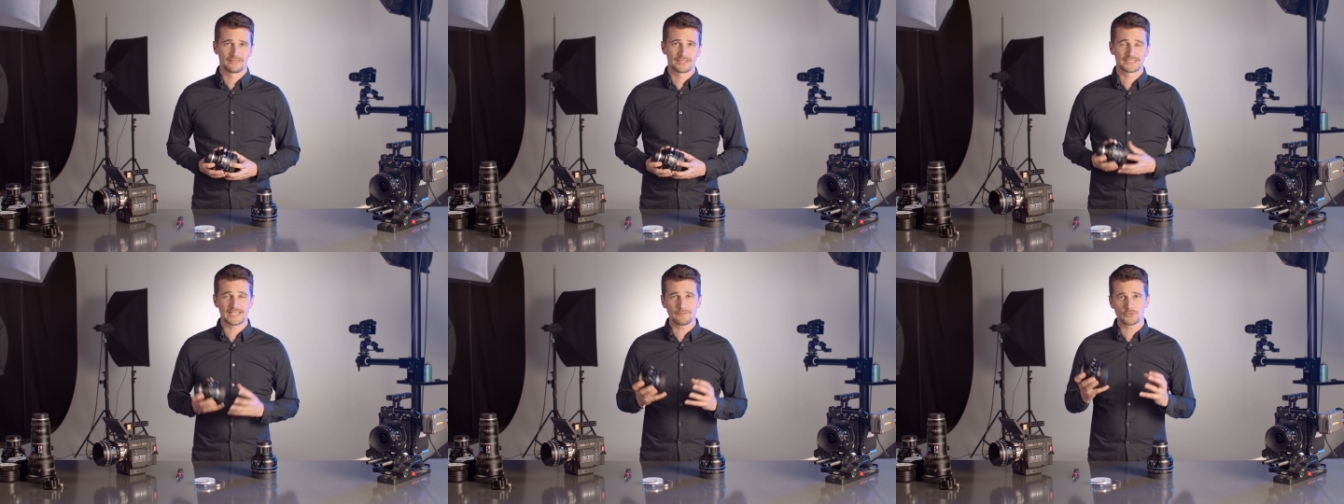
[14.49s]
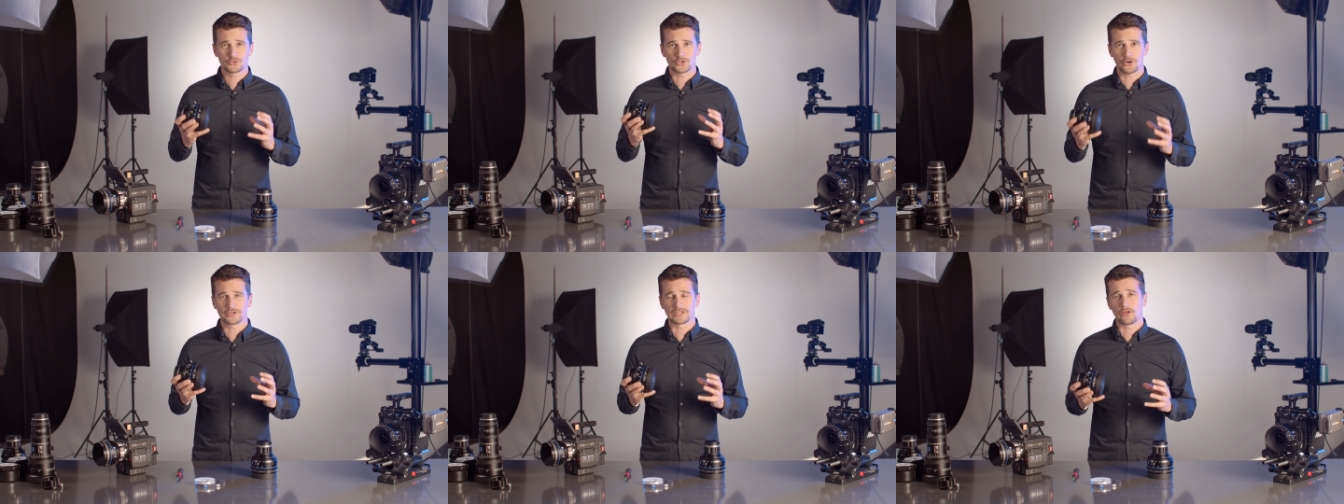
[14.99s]
The same
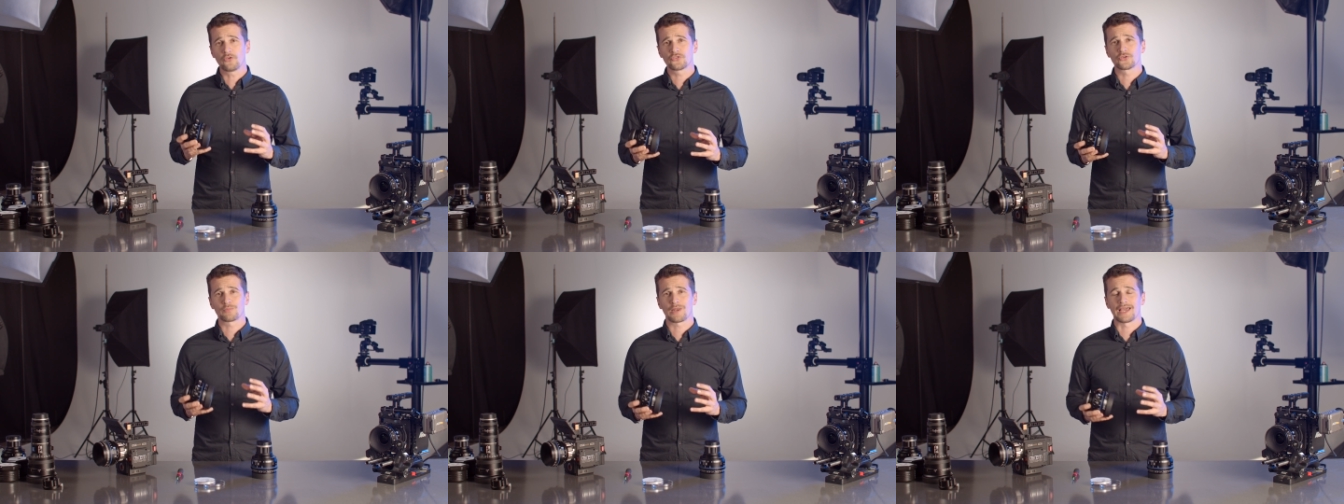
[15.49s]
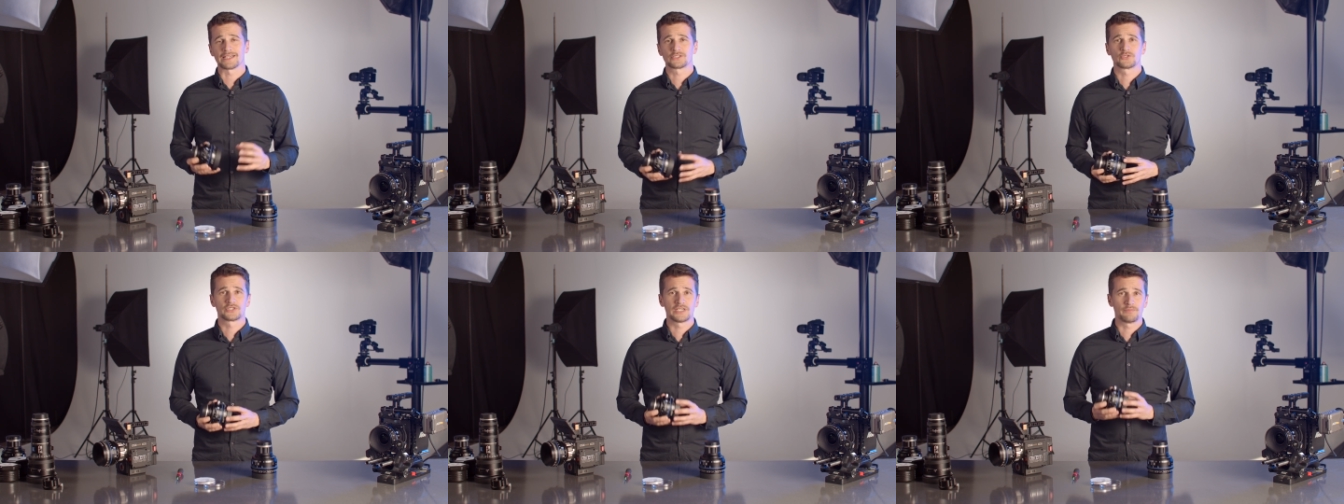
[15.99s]
tutorial also applies
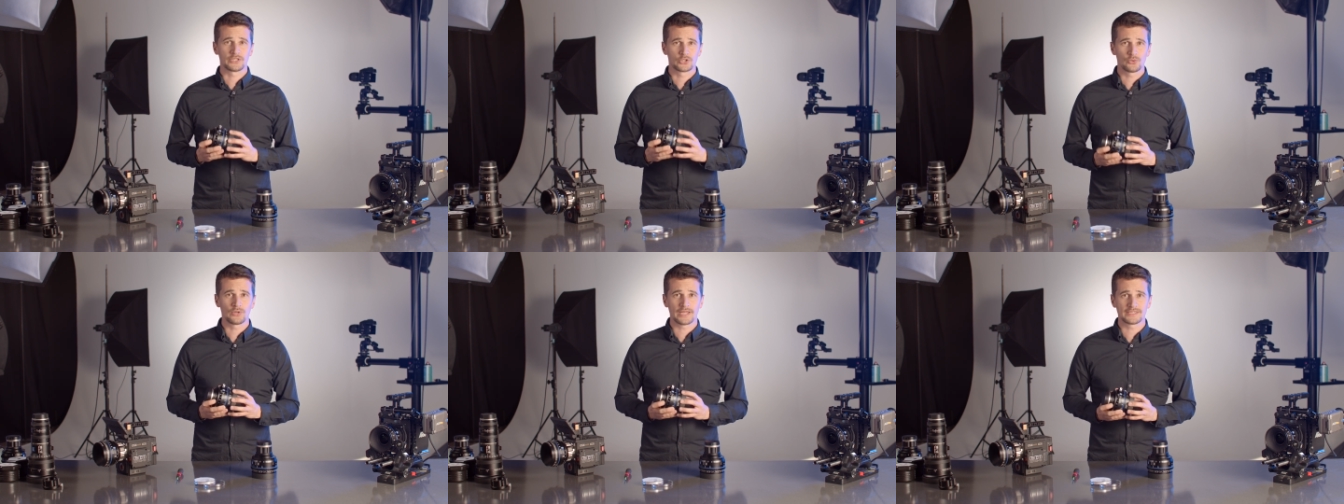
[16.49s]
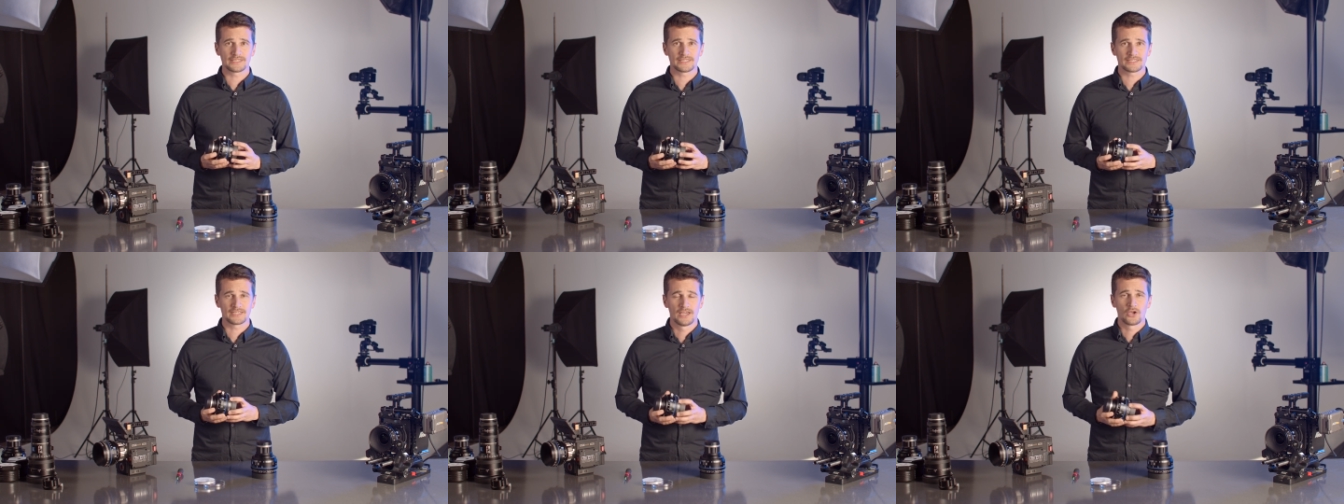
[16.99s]
to CP2
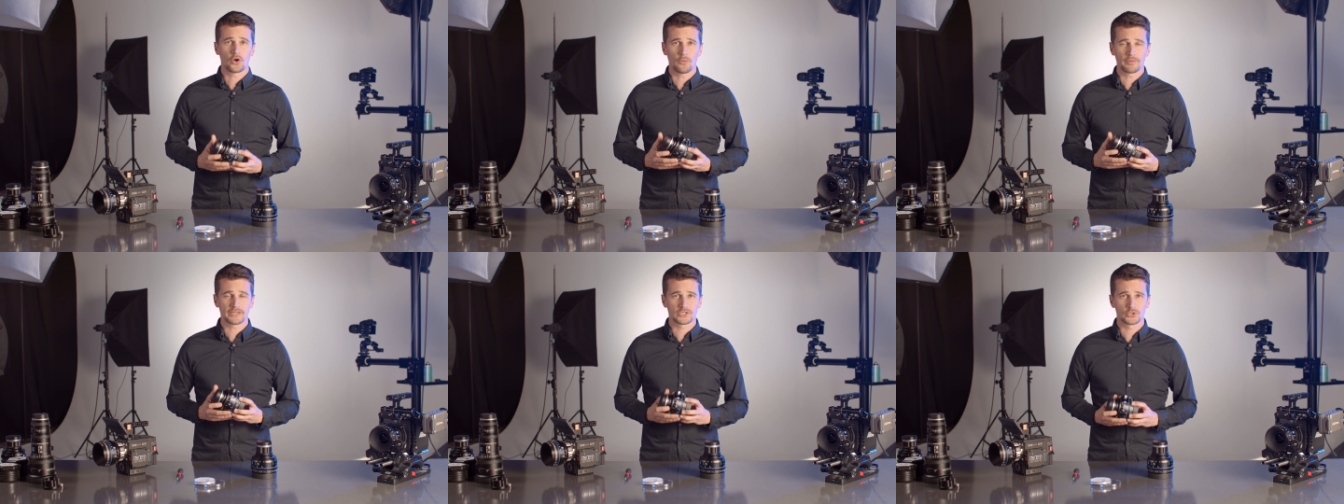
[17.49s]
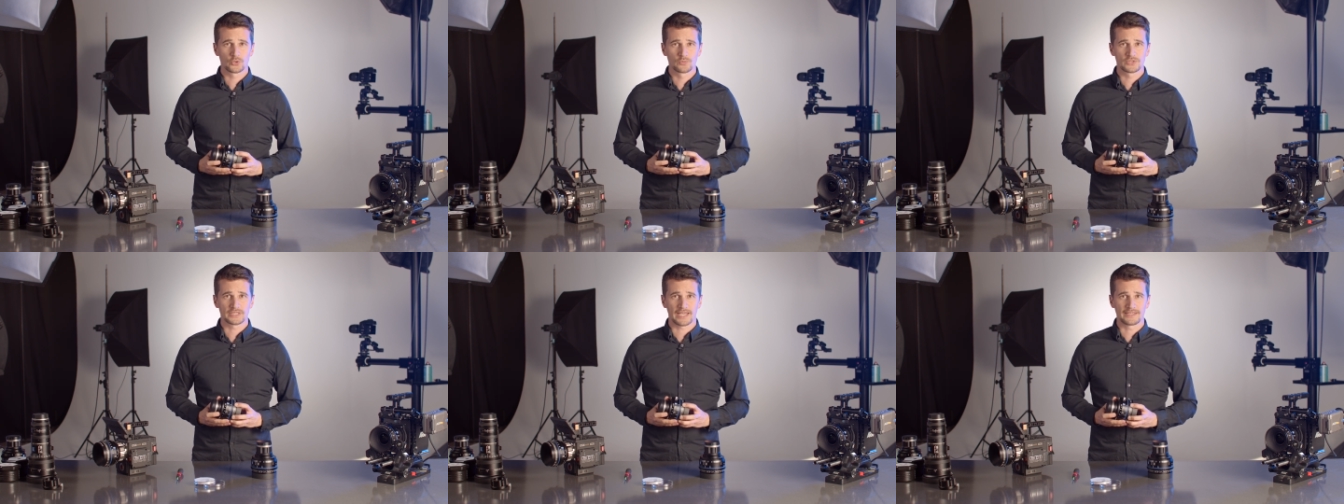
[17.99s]
lenses, compact
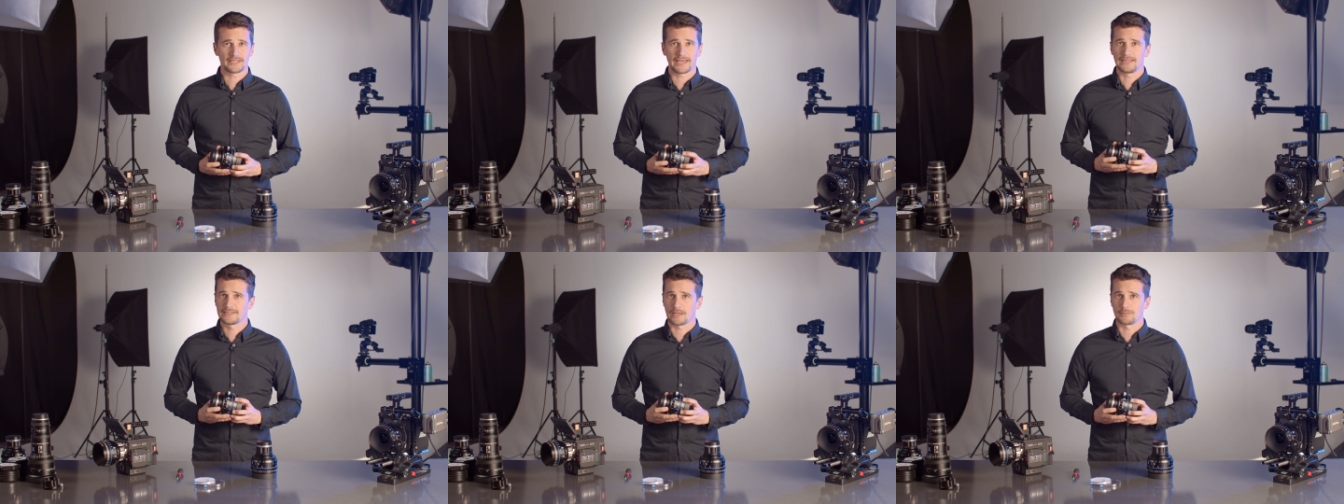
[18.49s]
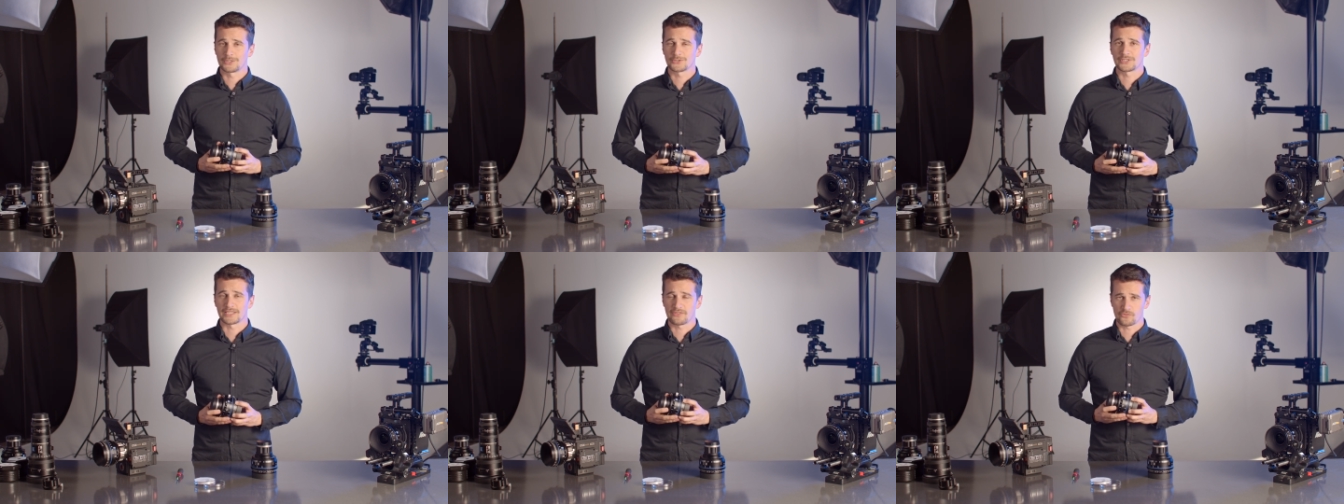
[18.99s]
zooms and the
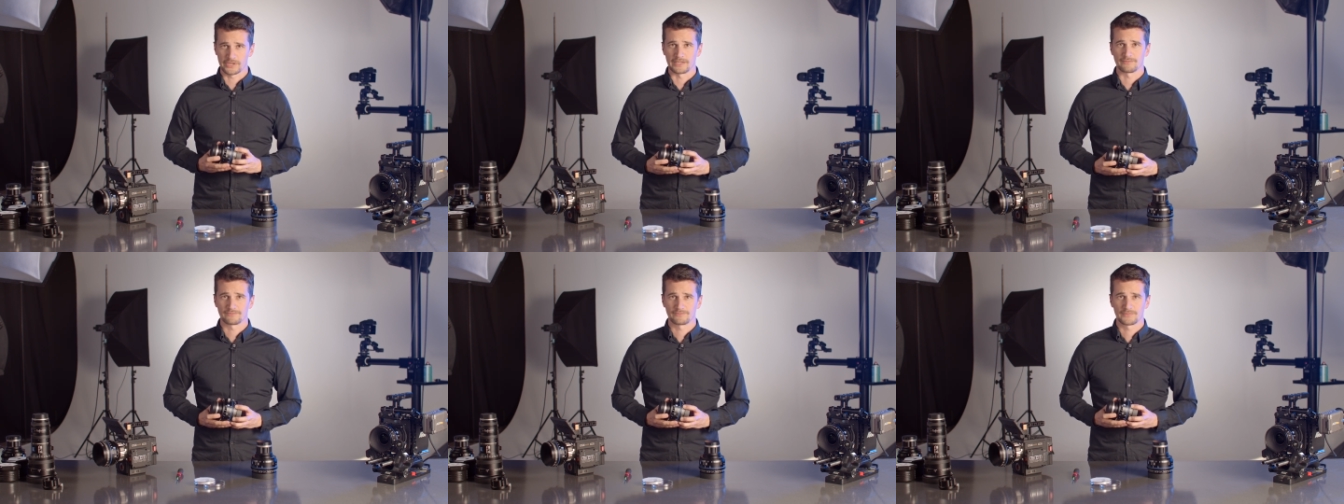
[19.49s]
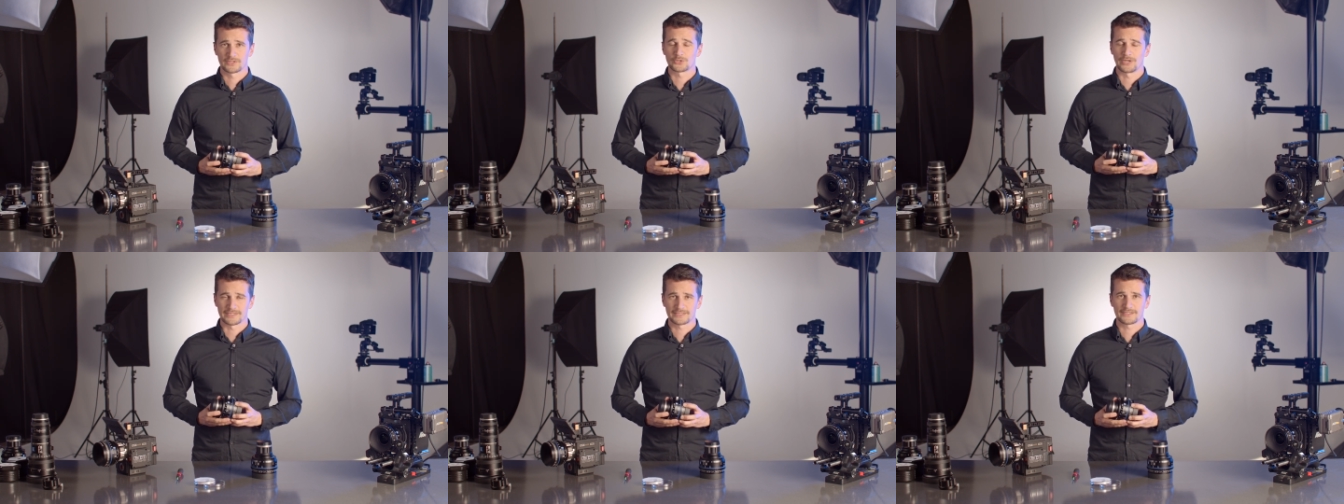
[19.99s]
LWZ3. So
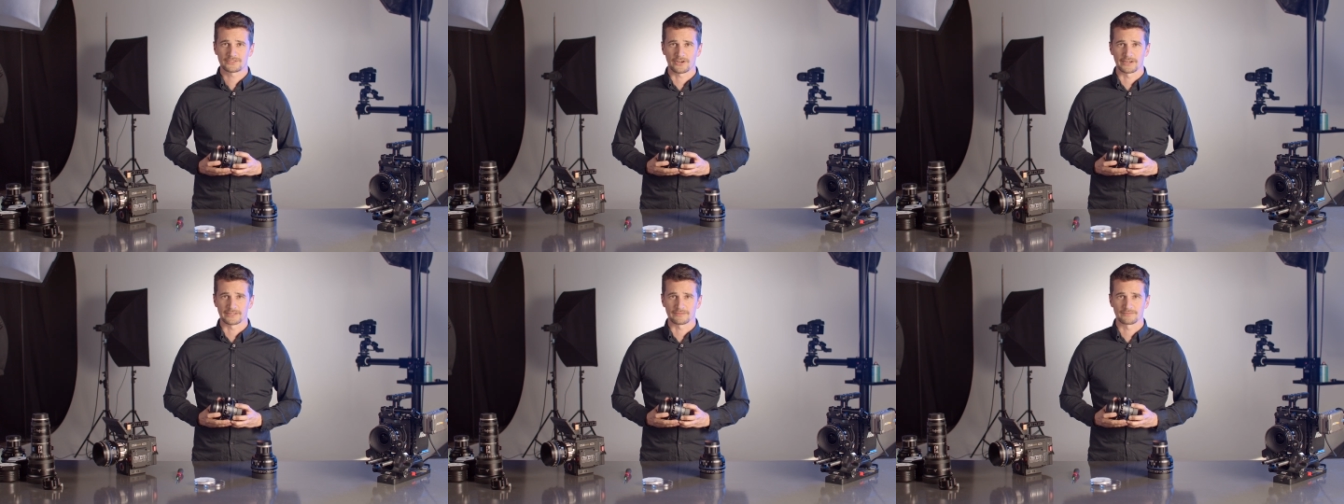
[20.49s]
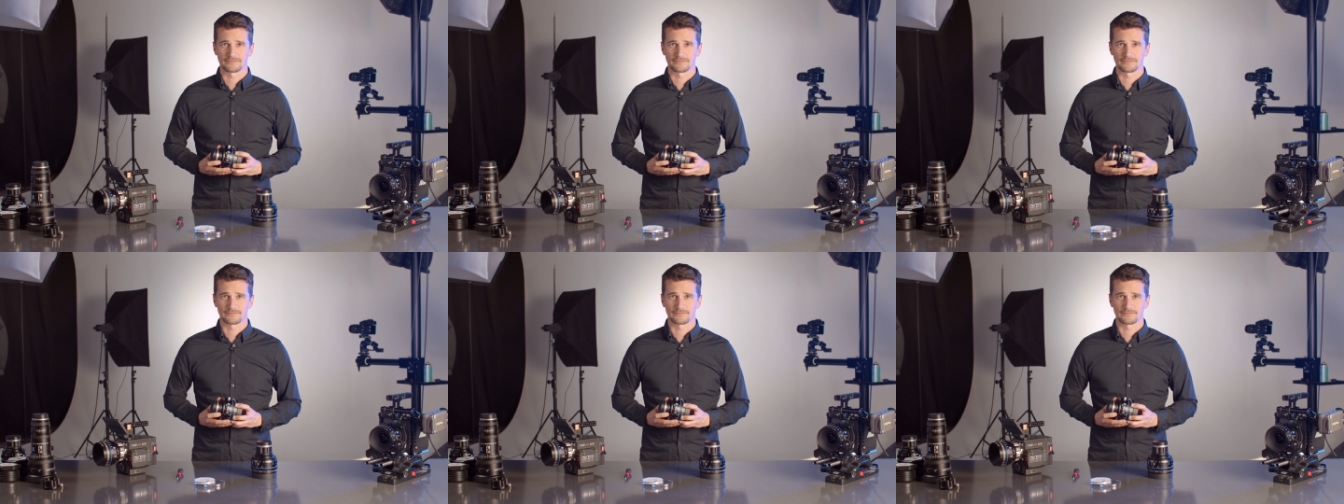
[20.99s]
let's get started.